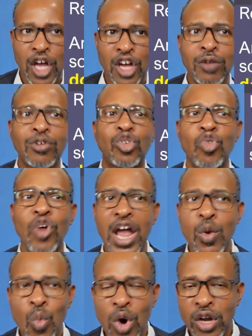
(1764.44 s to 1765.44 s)
Great
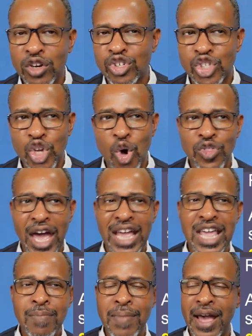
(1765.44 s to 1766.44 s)
wonders so that he
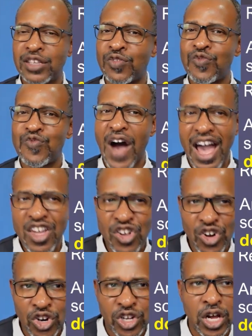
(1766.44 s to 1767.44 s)
makes
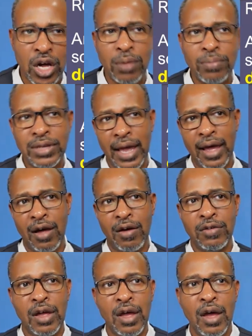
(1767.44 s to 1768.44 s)
fire come down
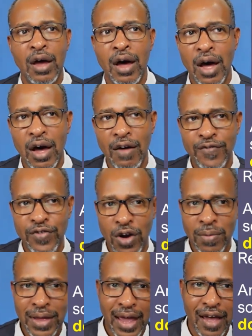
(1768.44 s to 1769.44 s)
uh, from,
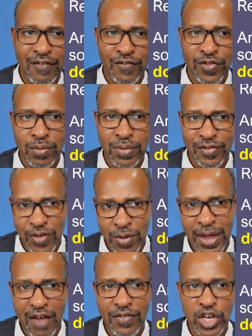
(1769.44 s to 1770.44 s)
he- from, from
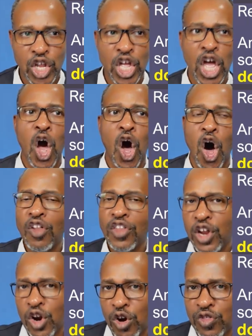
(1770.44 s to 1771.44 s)
heaven on the
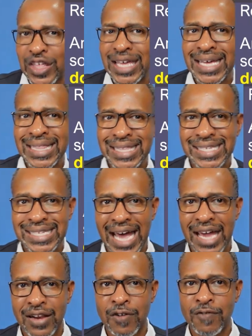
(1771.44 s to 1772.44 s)
earth in the
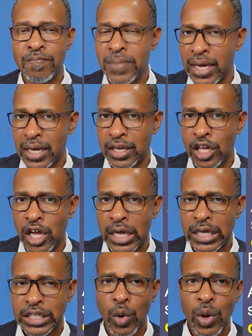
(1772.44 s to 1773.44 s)
sight of men. And
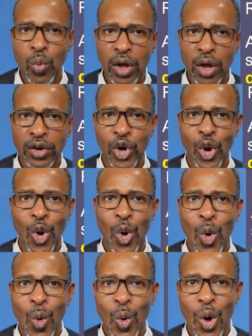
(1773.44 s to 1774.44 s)
so we wonder
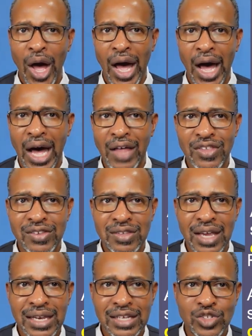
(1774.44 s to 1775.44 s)
uh, this thing
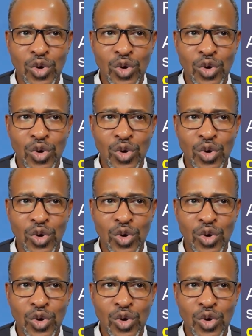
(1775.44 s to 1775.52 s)
that's going to